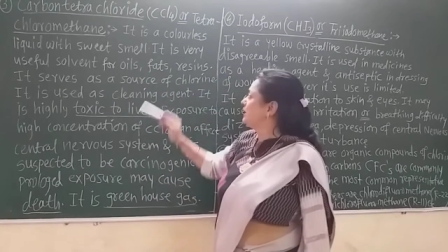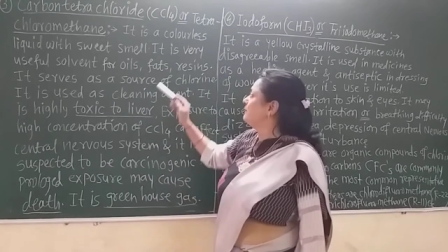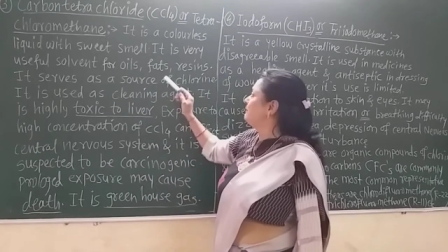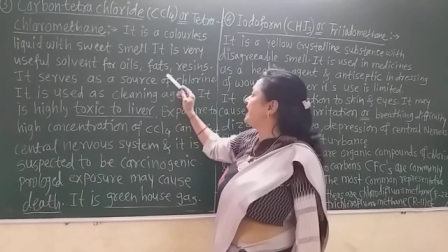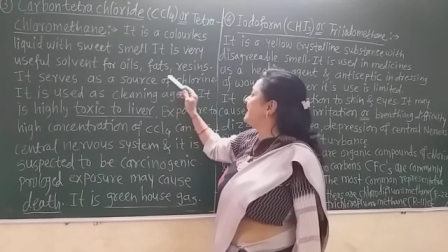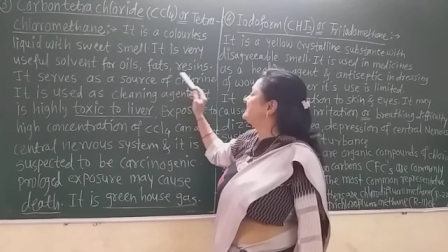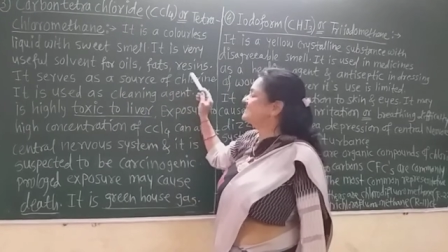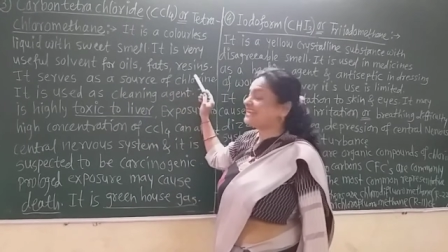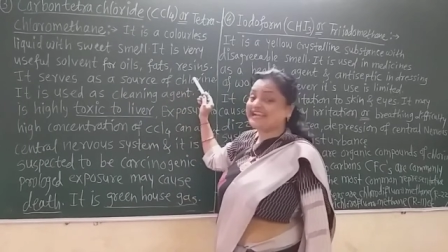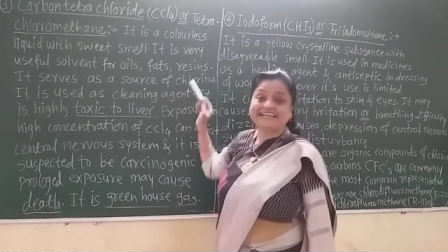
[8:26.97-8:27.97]
fats
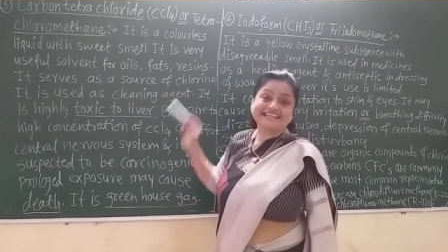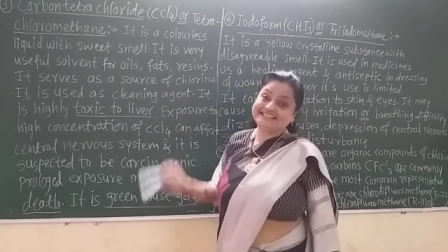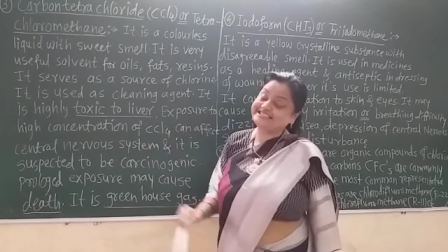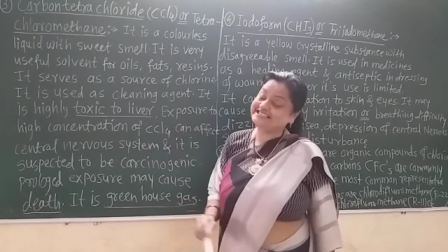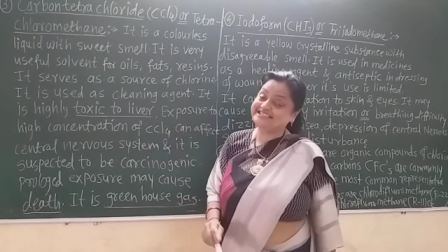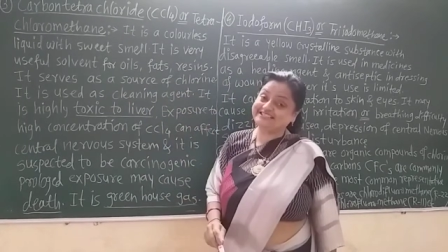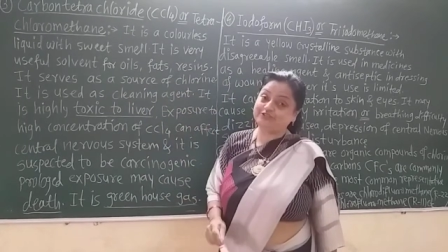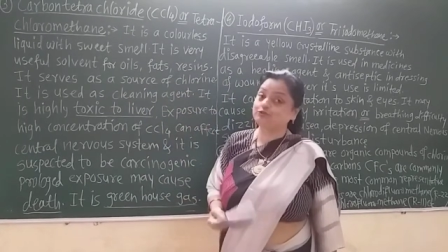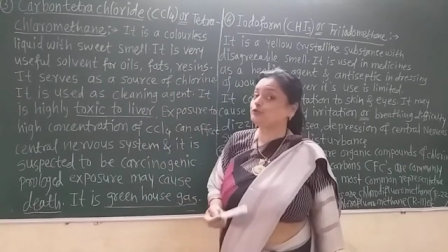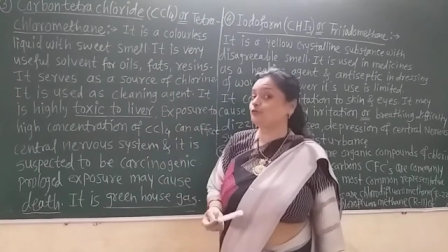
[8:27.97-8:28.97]
and resins.
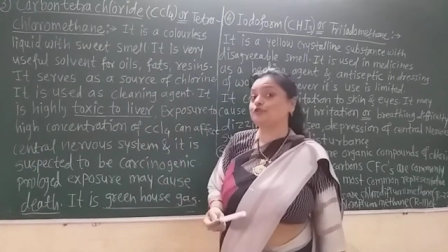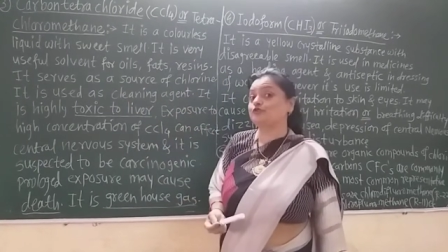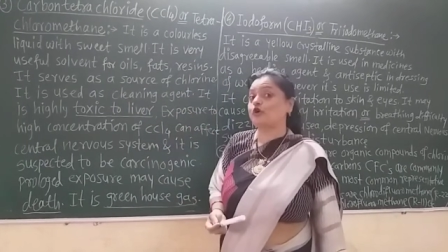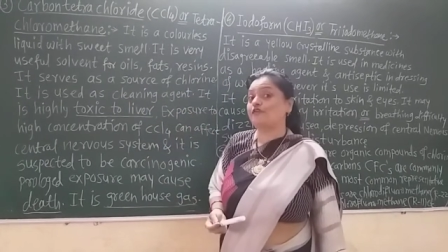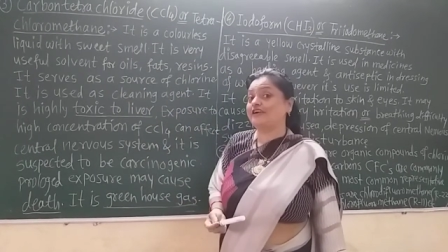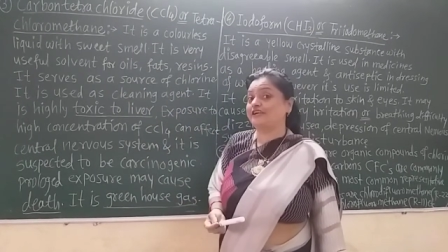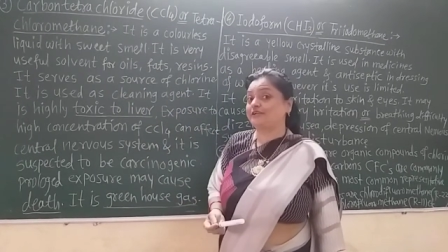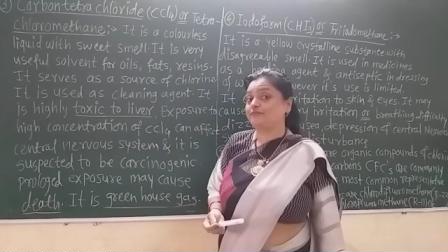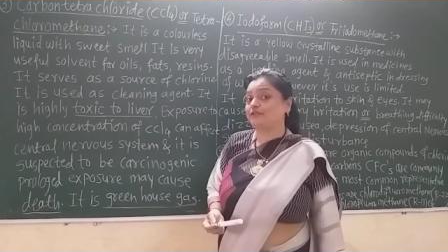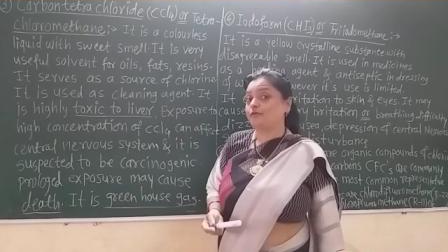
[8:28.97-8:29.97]
Useful solvent
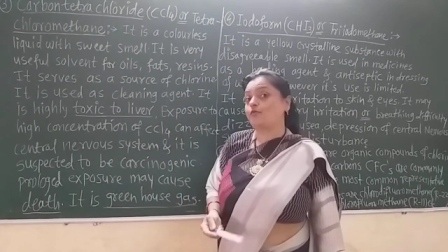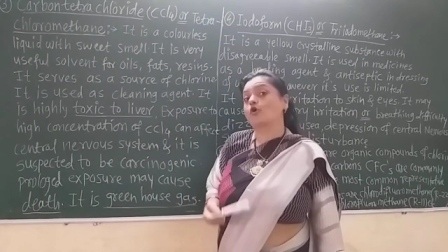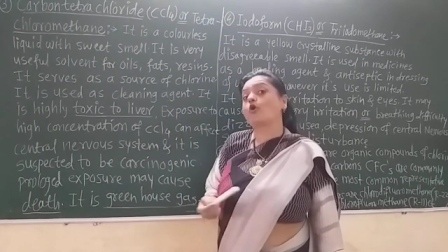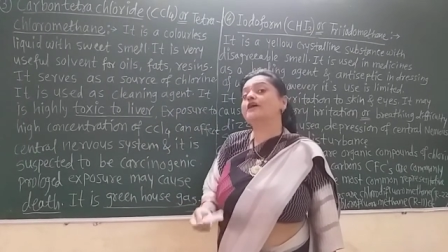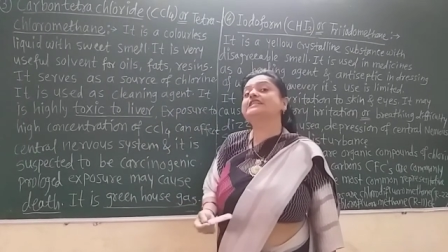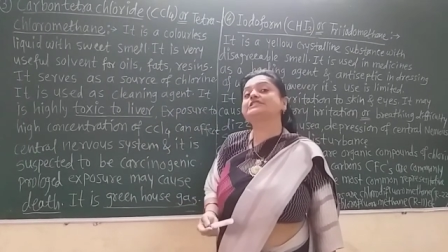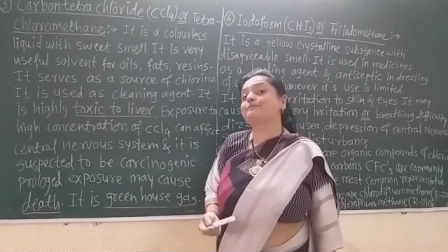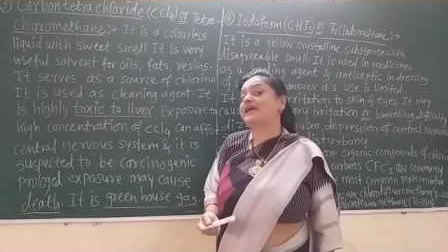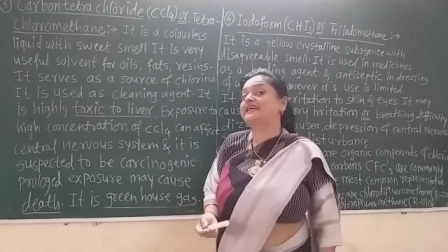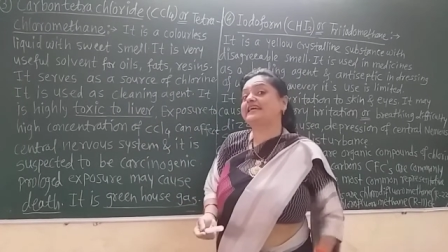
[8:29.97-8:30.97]
for
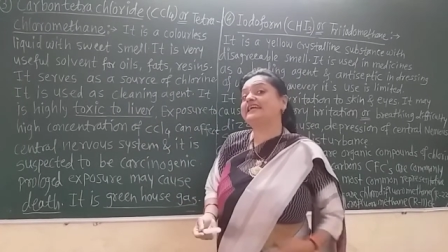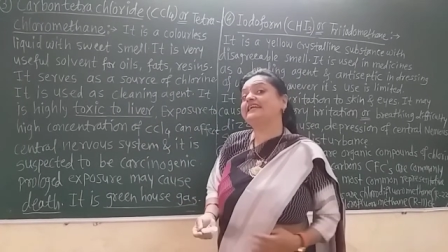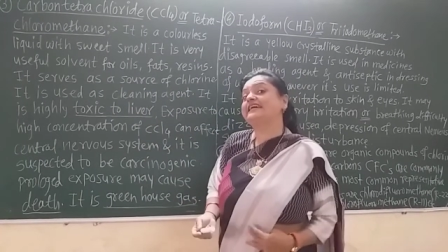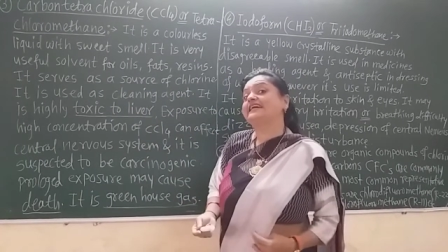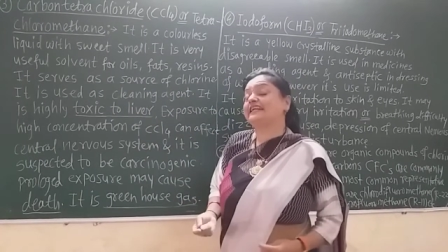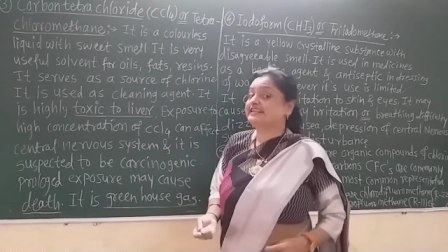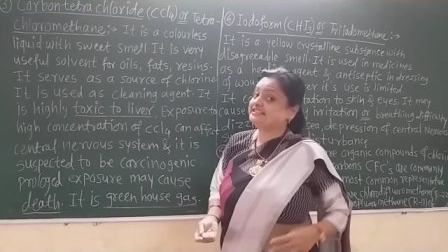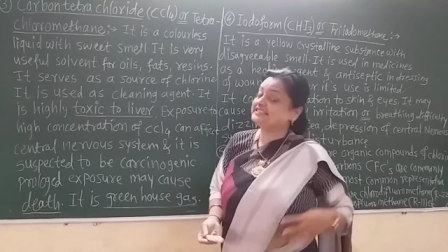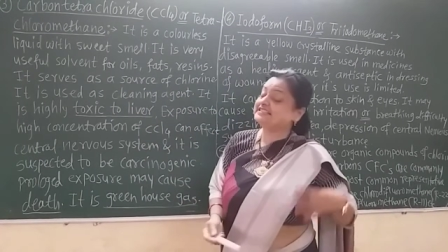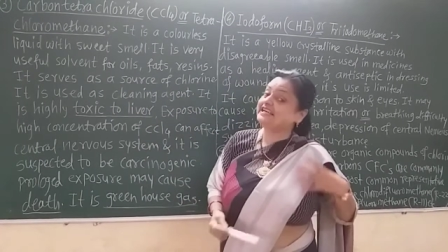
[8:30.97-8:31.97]
oils, fat and
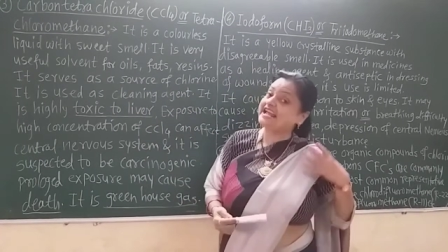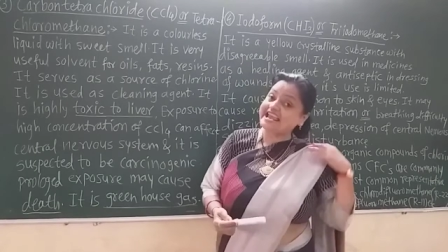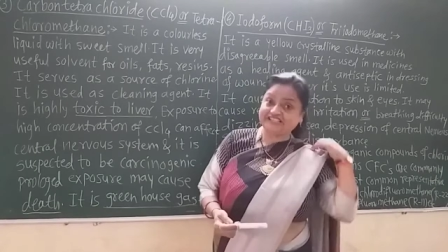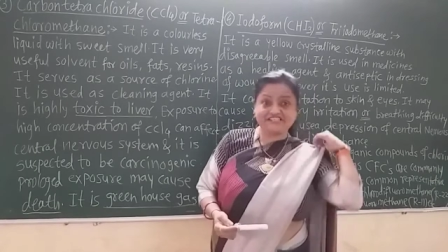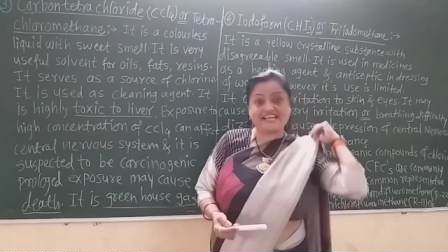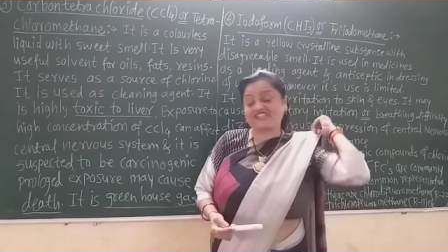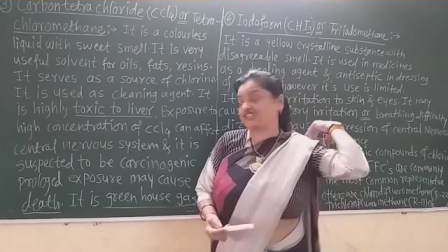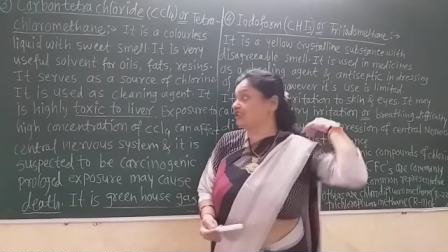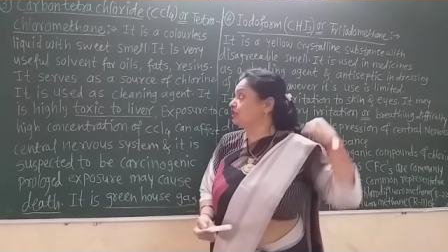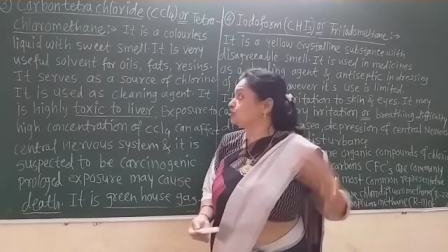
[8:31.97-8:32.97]
resins, their
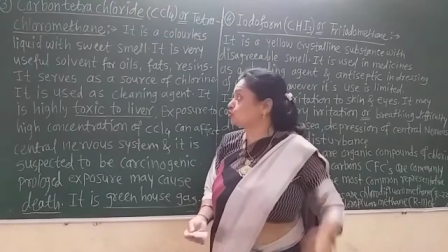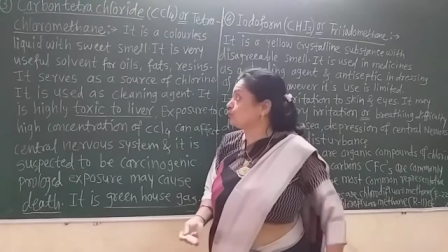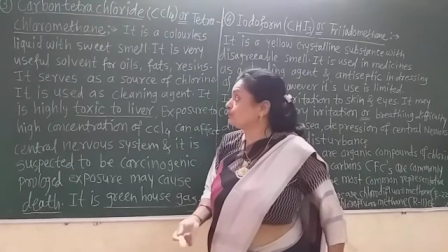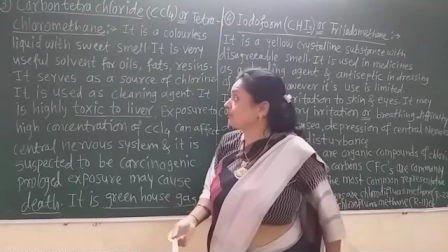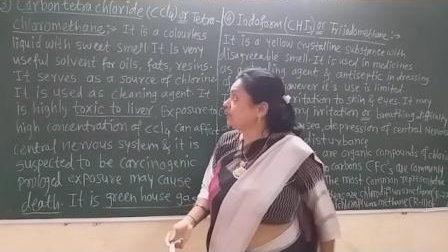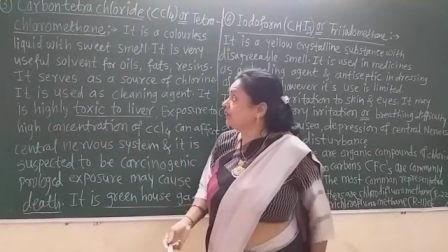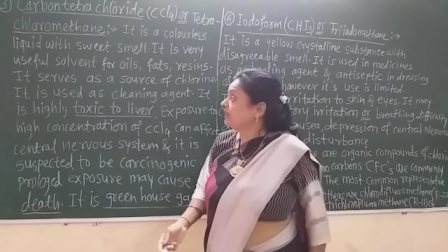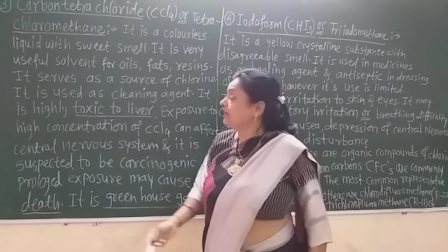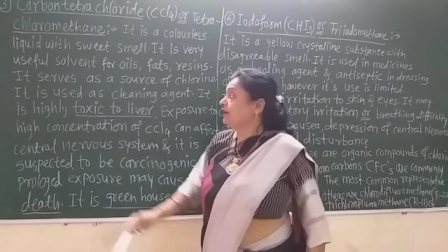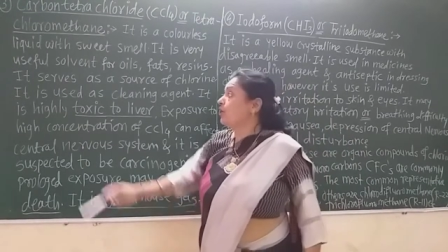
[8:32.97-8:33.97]
extraction also.
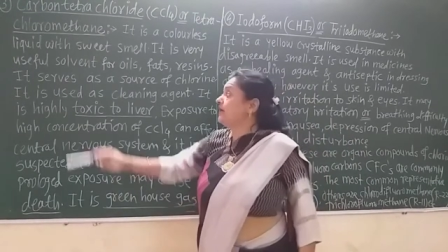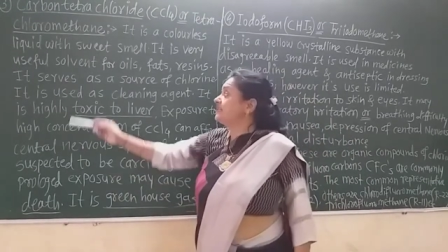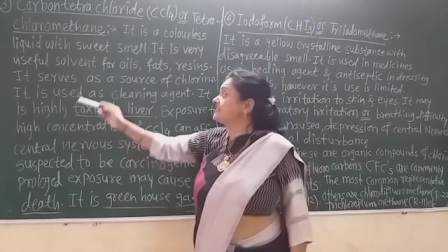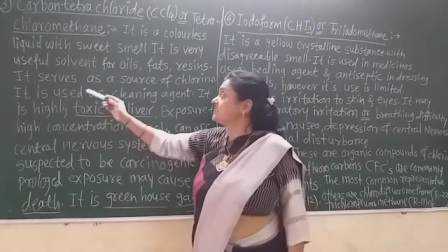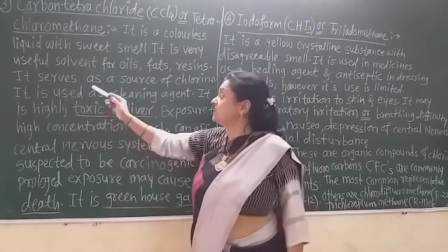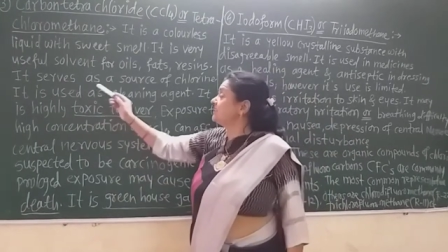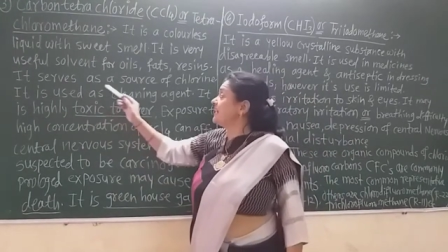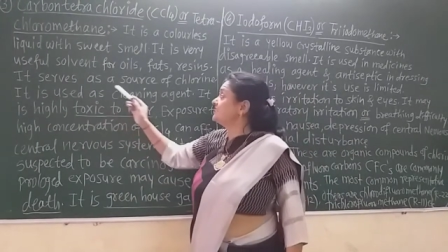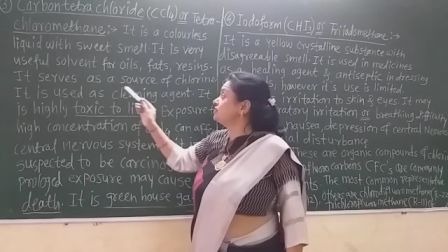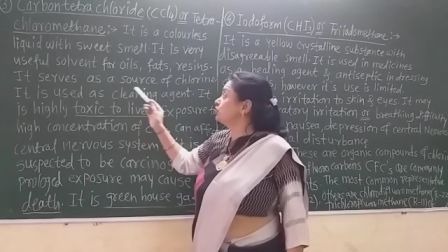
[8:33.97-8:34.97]
Now it serves
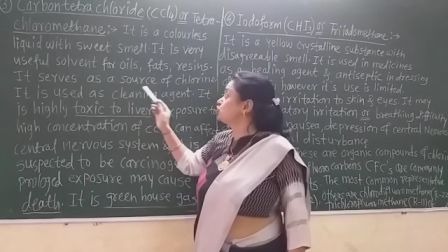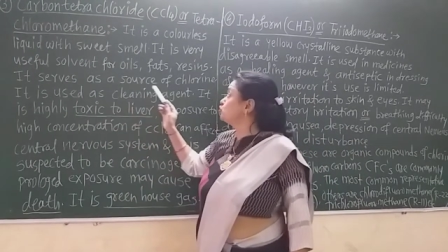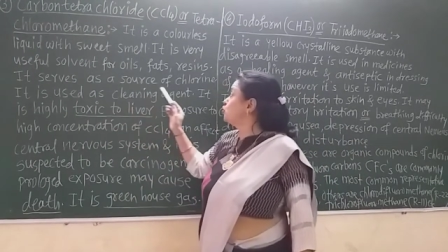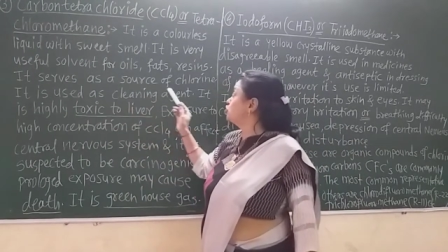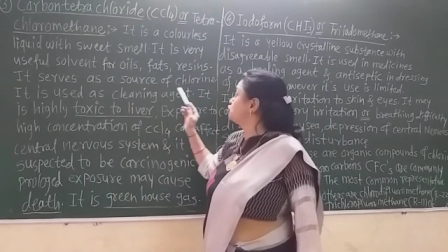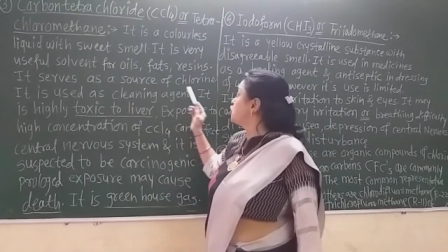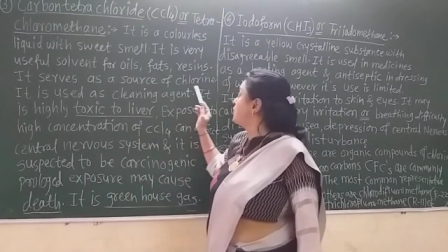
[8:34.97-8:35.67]
as the source of